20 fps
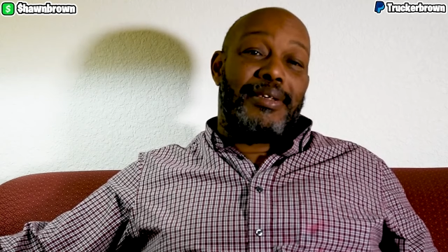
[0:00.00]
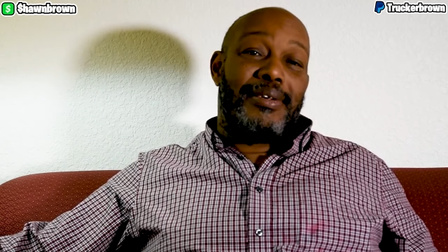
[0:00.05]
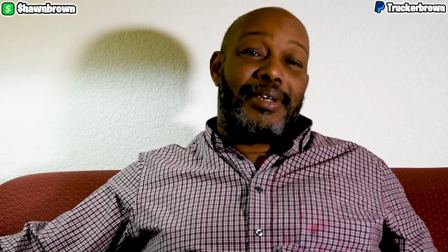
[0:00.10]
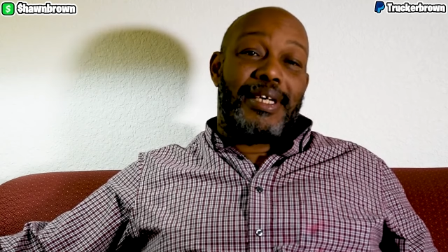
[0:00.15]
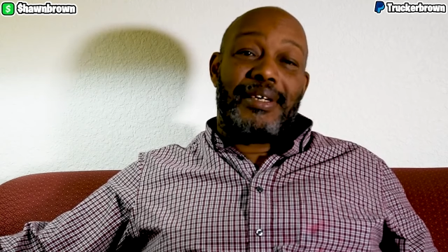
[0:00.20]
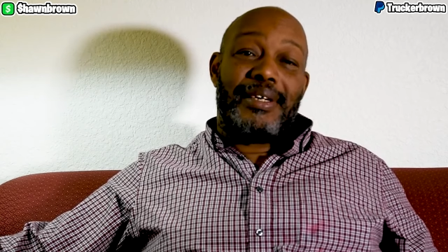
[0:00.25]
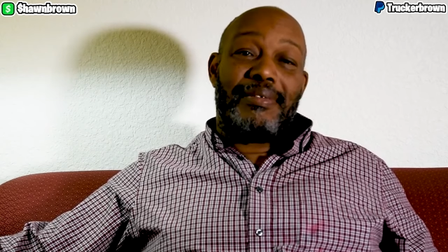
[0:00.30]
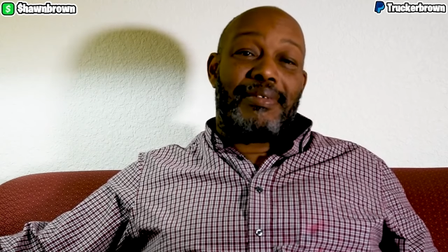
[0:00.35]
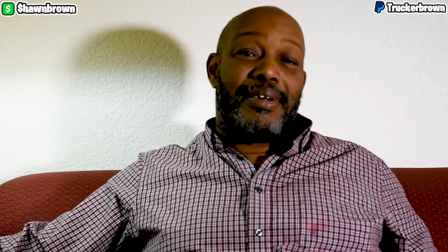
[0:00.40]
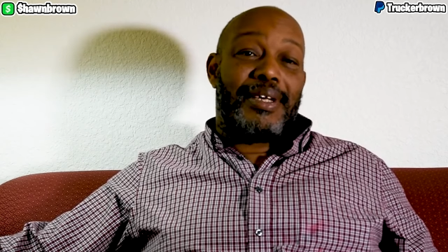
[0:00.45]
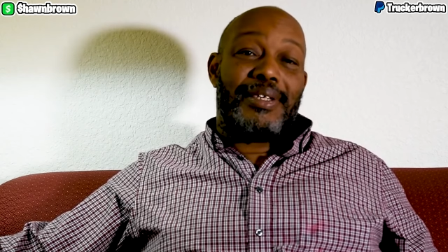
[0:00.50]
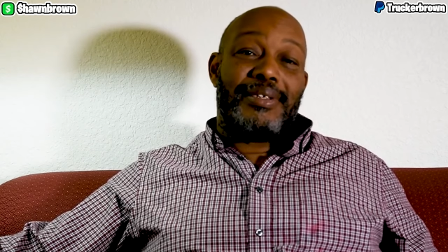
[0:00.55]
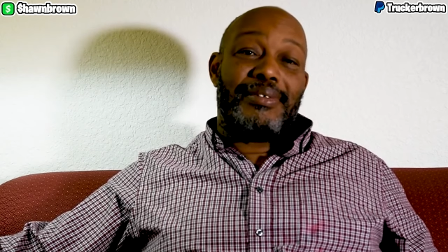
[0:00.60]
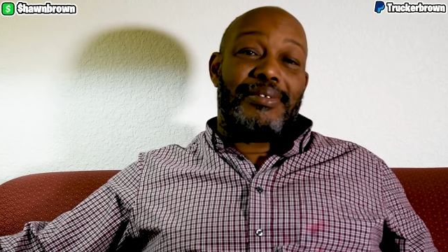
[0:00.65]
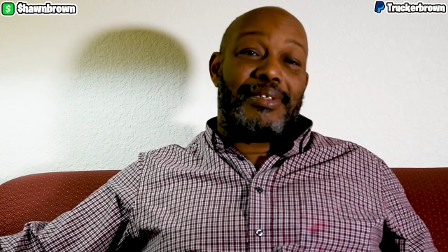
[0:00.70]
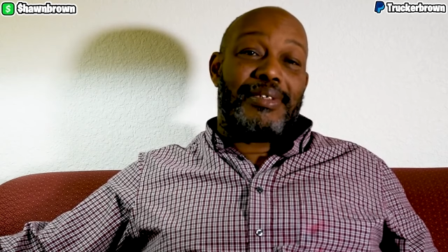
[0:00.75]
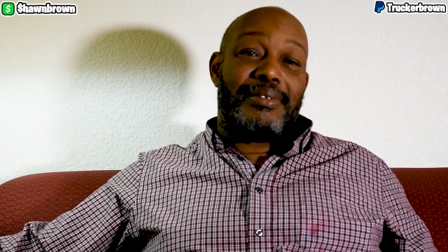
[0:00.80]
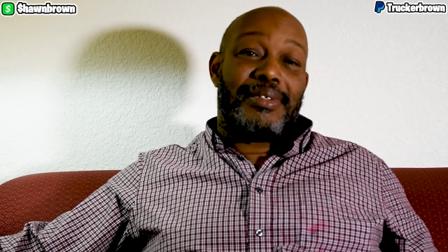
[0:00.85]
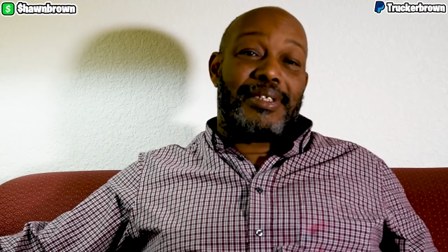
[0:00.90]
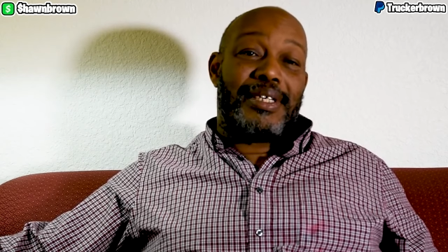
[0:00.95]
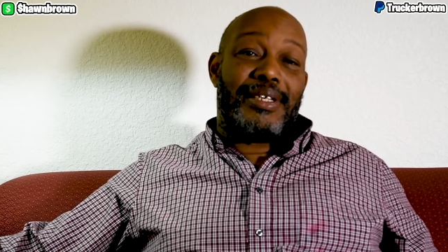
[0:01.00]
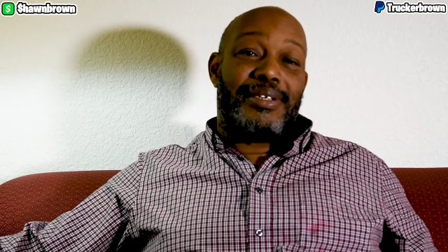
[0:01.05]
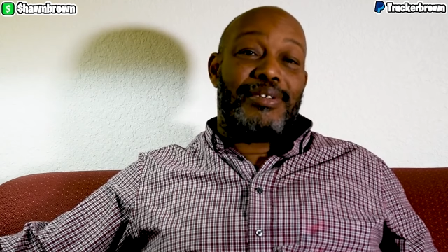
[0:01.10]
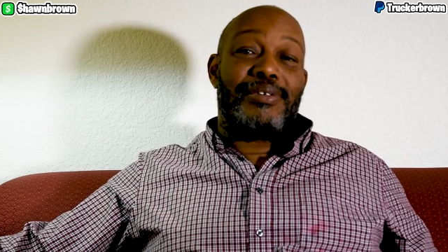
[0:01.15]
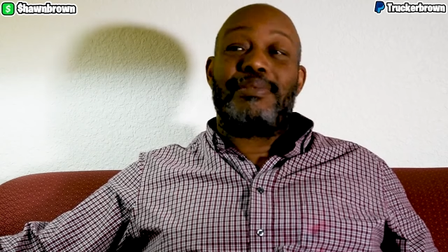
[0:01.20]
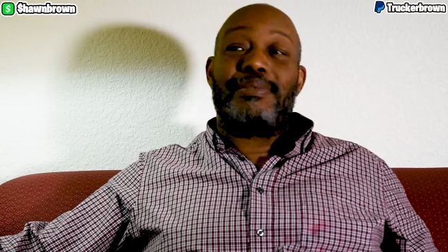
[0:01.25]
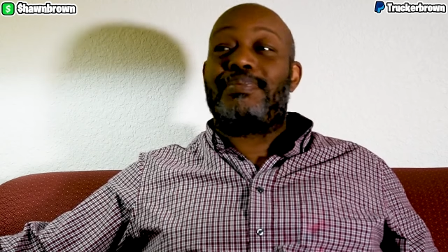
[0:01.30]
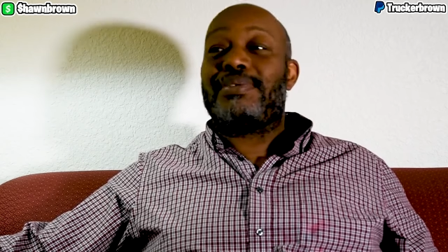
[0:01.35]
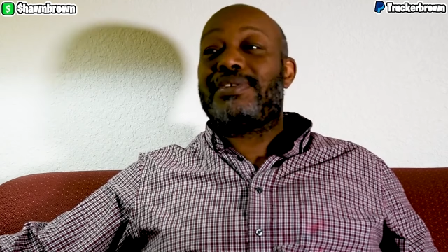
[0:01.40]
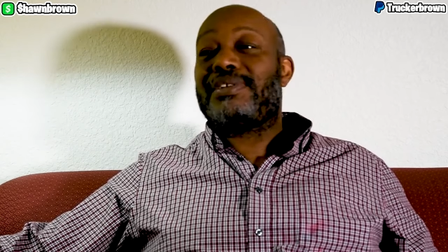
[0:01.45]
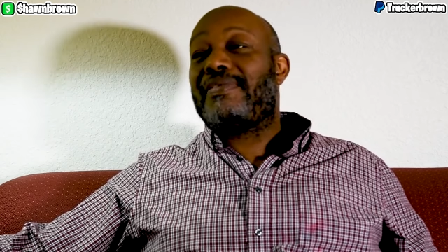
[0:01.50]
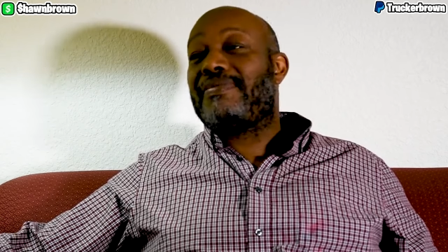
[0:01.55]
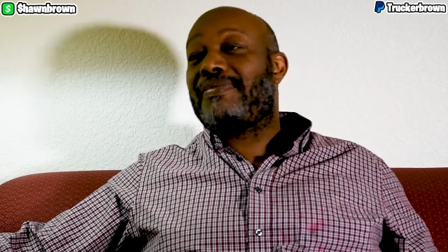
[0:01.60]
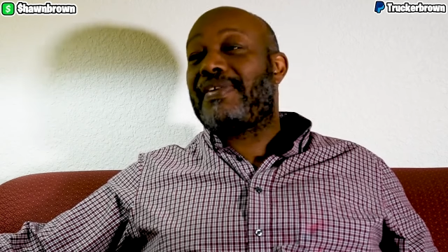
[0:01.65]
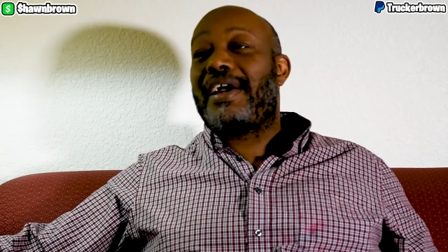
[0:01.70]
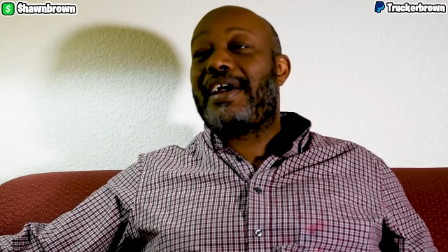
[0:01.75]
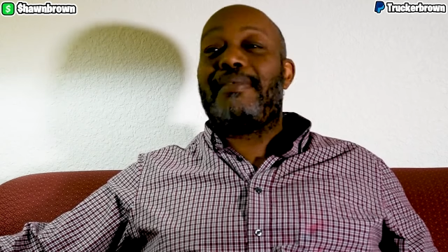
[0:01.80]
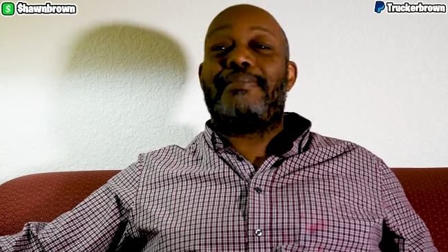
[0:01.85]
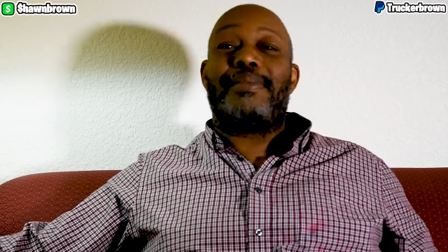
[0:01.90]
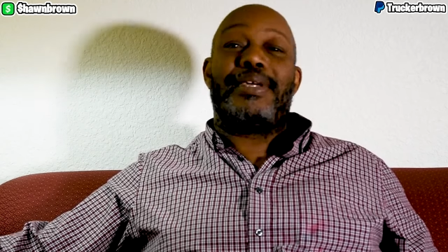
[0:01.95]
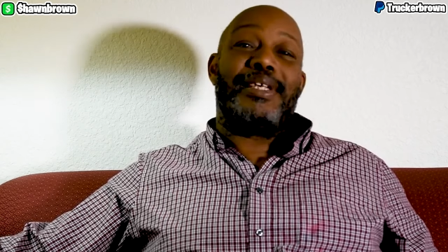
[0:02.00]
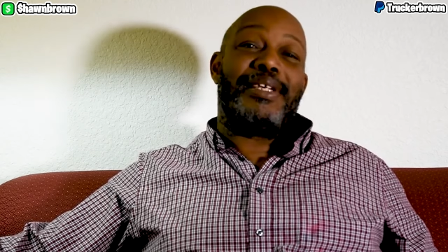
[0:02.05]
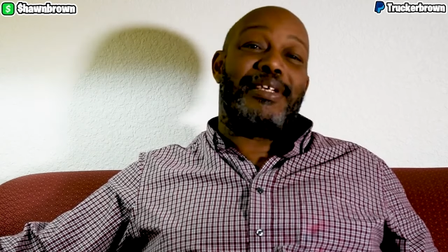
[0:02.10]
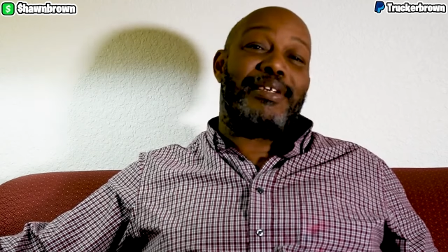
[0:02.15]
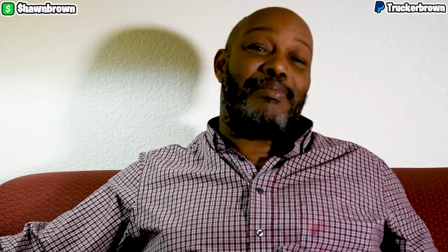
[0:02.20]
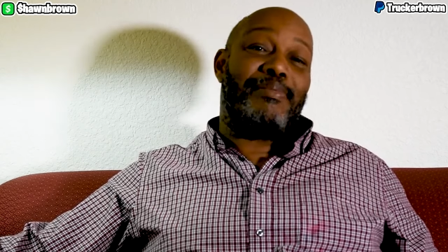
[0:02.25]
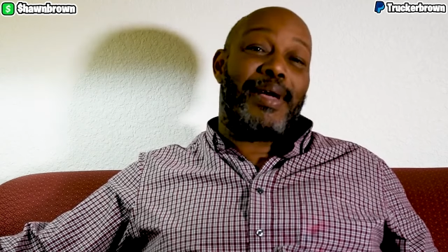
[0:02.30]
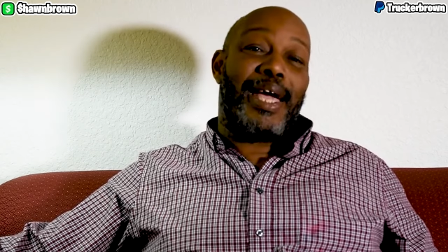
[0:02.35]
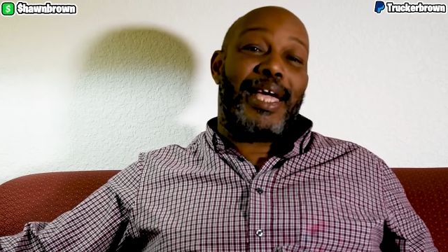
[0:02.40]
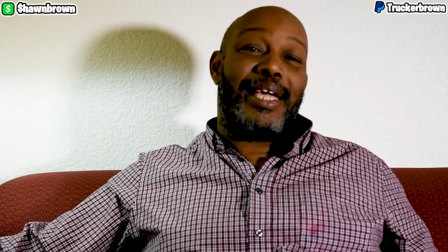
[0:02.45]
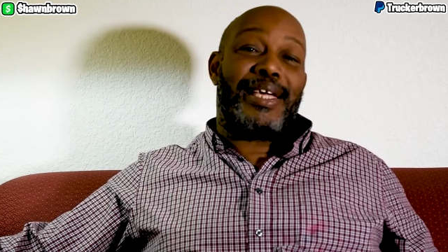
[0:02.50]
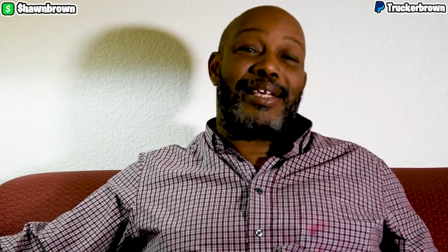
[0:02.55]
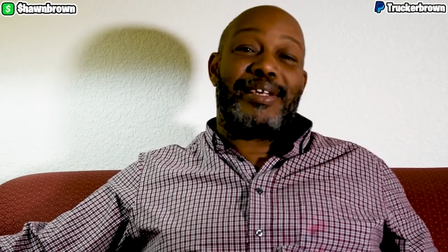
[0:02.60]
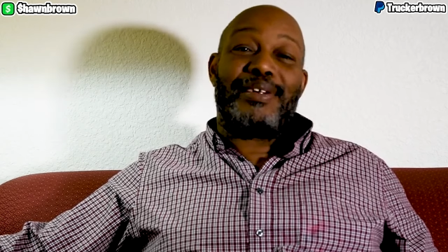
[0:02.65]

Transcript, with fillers: You ain't going to do nothing to that. You can put your $5 million in the bank.